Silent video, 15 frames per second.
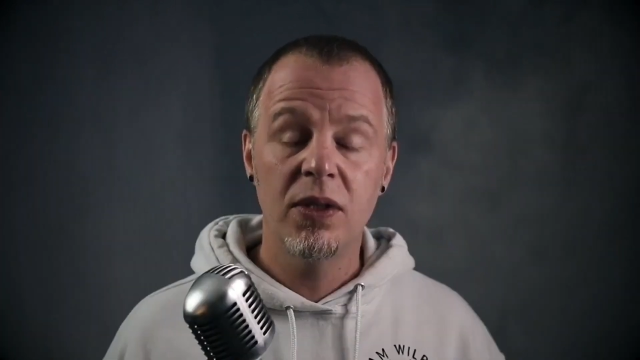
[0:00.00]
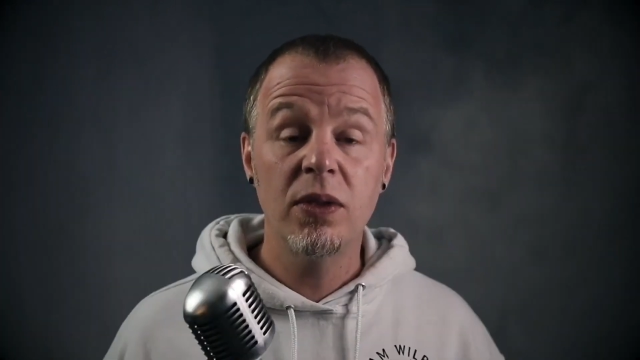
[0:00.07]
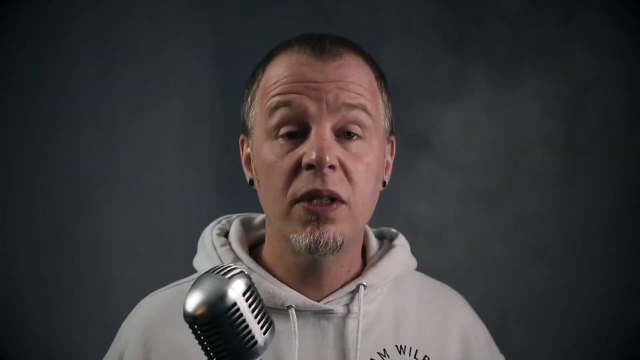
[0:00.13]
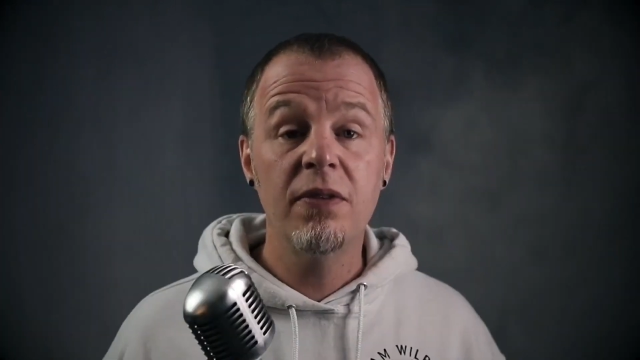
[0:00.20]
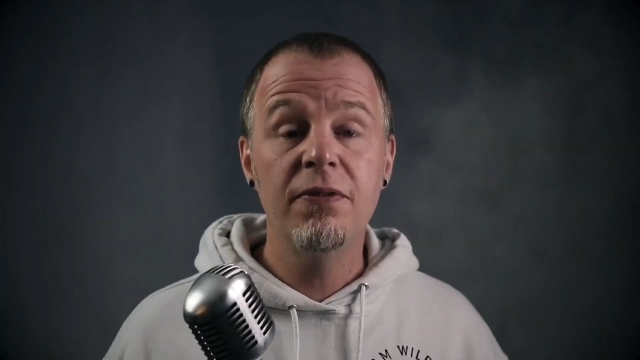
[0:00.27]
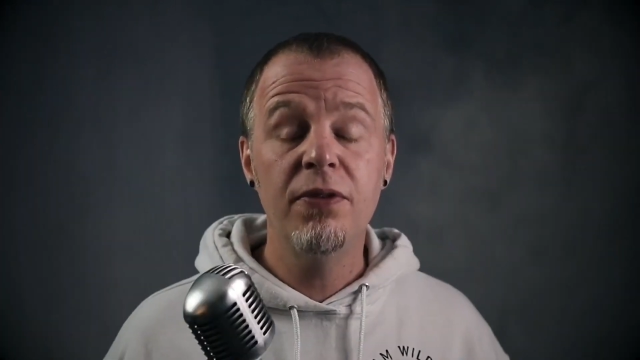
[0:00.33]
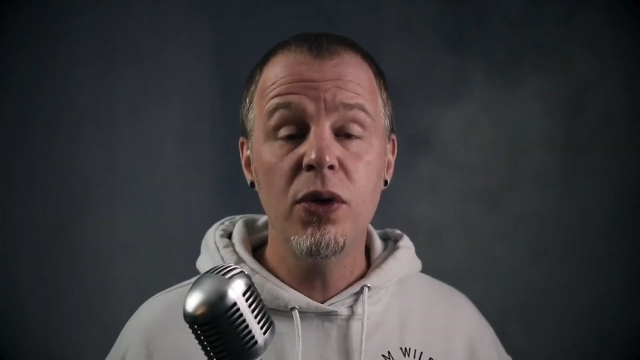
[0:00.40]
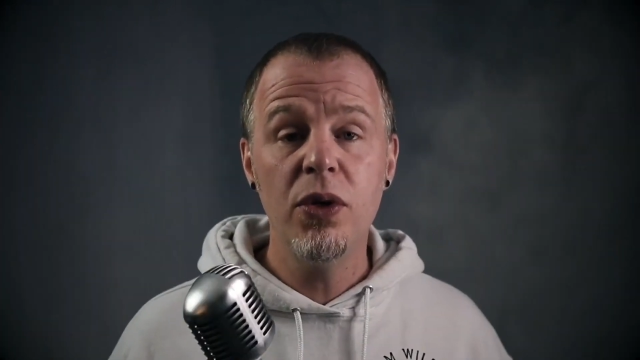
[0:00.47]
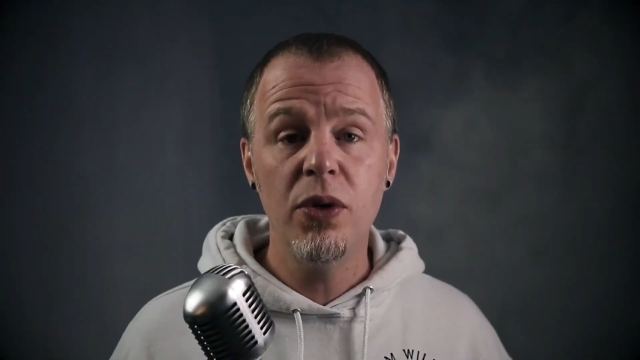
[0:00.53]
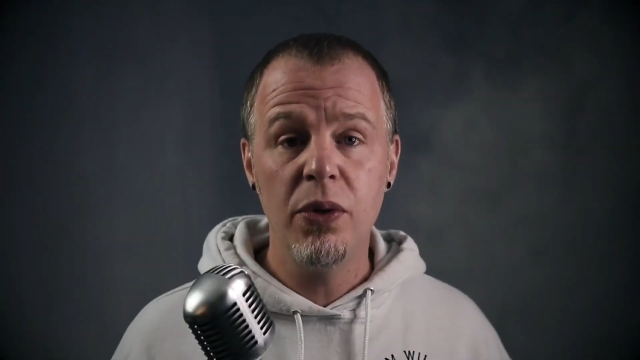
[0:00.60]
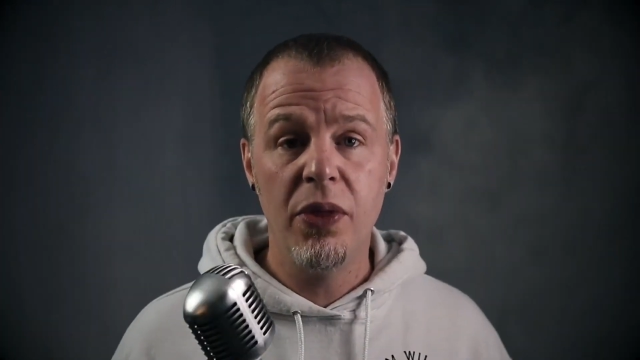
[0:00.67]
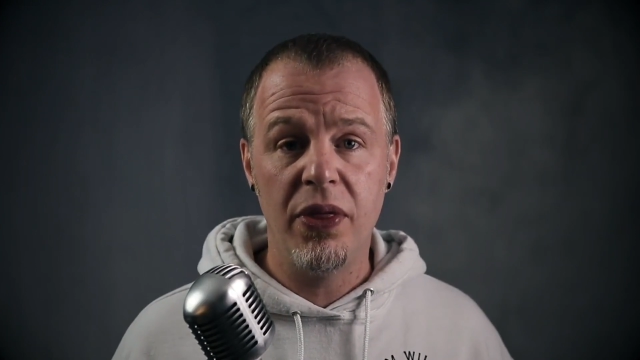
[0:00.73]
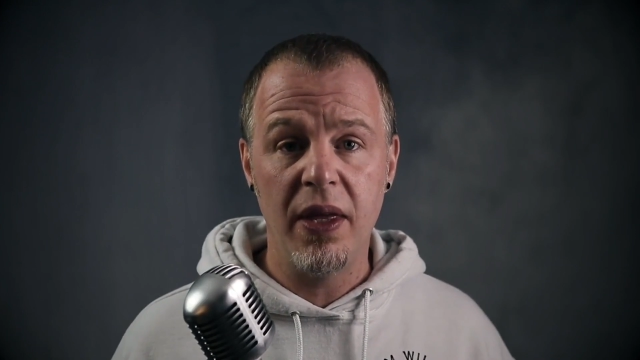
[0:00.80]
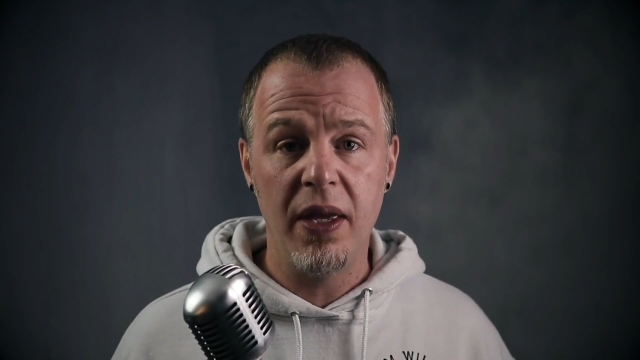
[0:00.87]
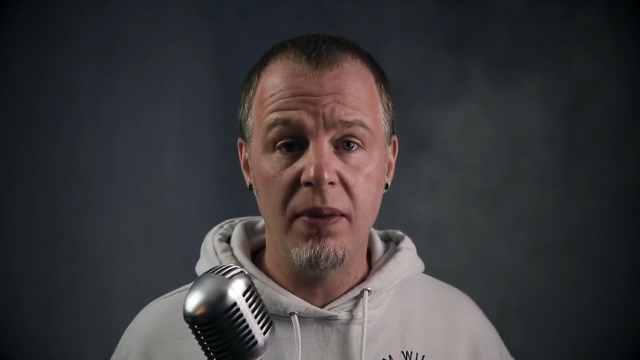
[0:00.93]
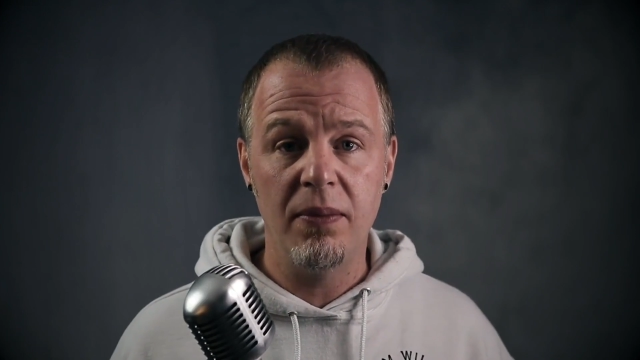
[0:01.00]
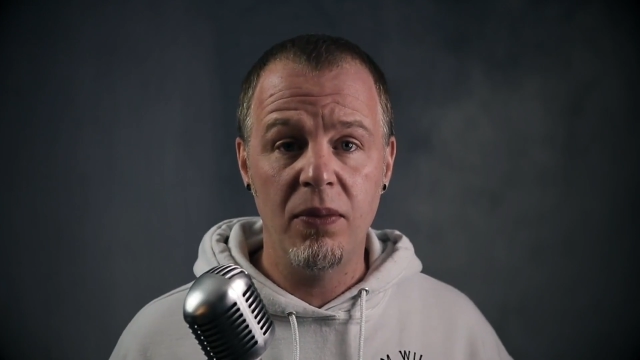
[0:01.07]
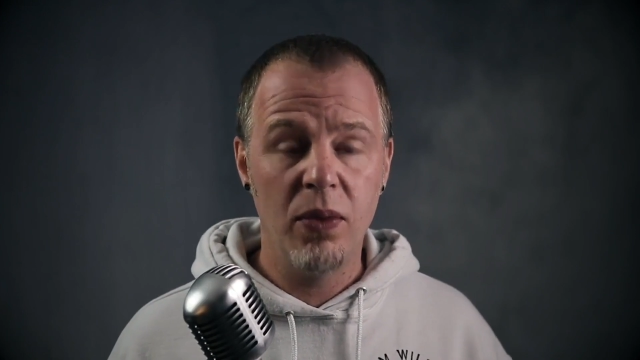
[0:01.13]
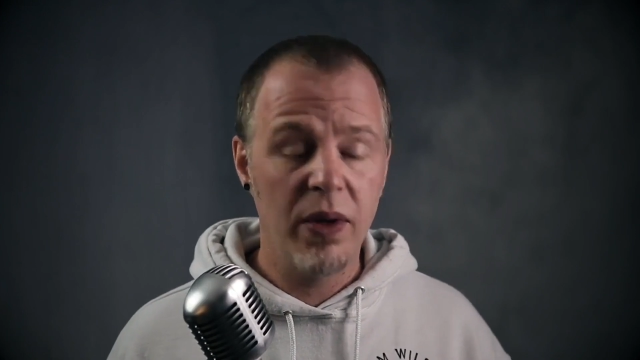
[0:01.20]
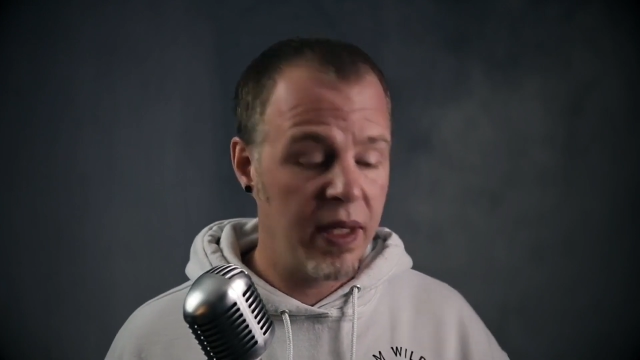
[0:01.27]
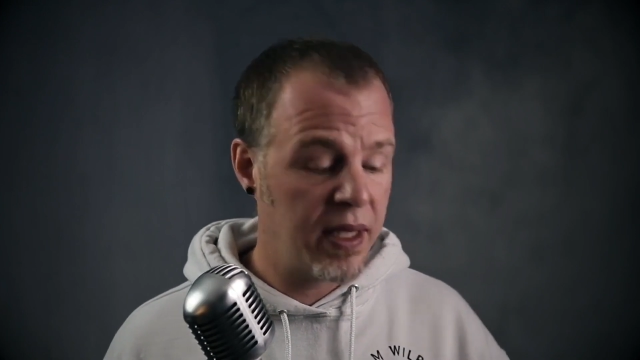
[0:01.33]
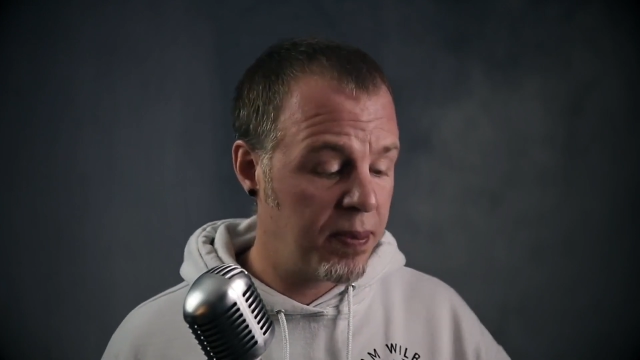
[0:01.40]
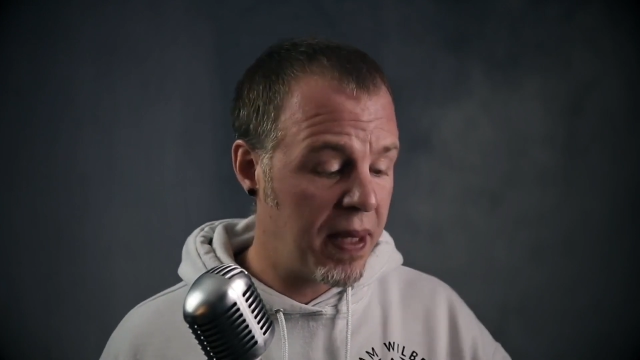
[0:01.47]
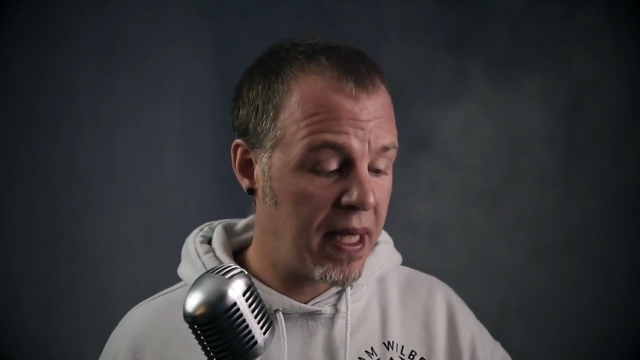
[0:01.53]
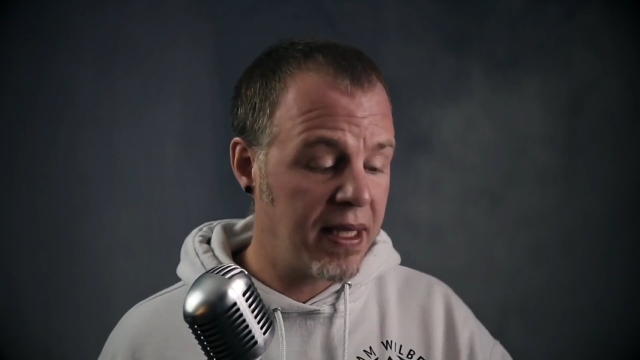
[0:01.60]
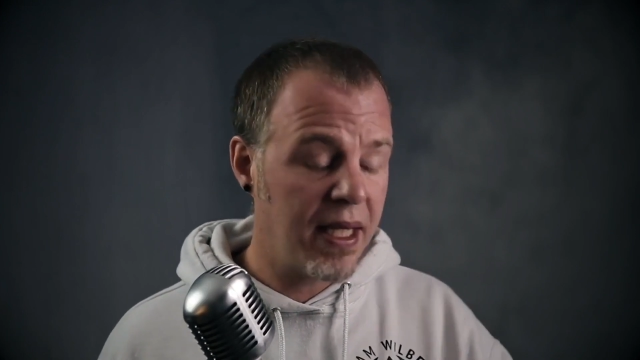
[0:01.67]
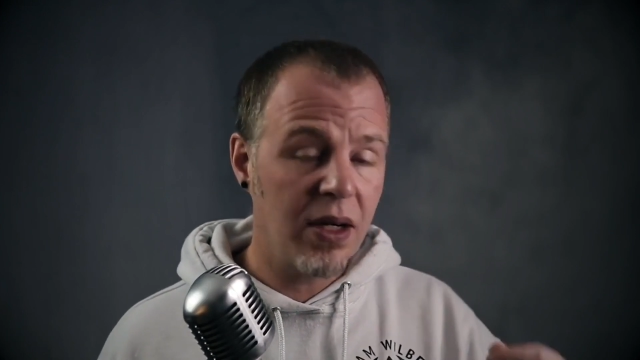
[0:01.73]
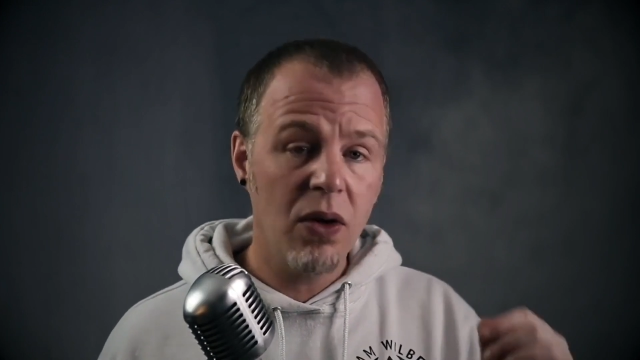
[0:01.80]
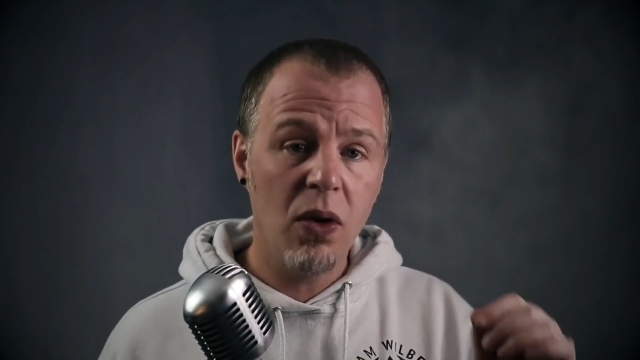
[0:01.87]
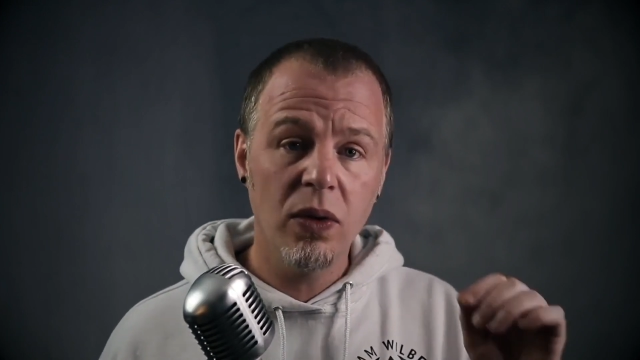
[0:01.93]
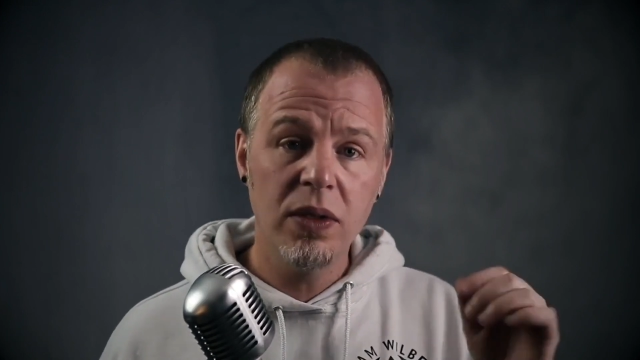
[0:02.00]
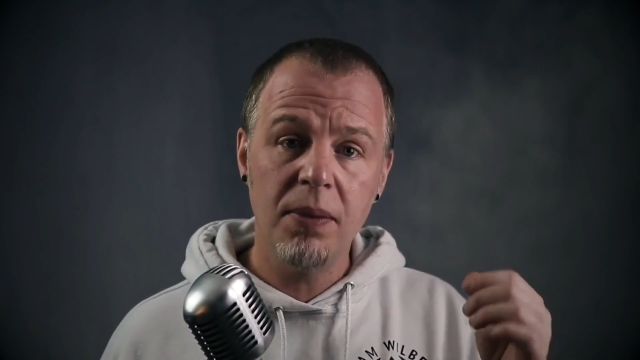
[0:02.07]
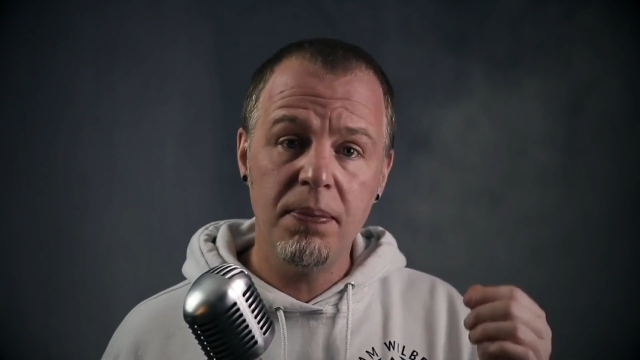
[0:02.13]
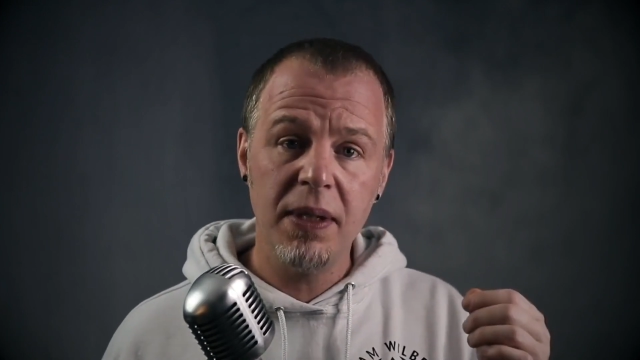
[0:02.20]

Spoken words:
So it's a voodoo theme, where the spectator holds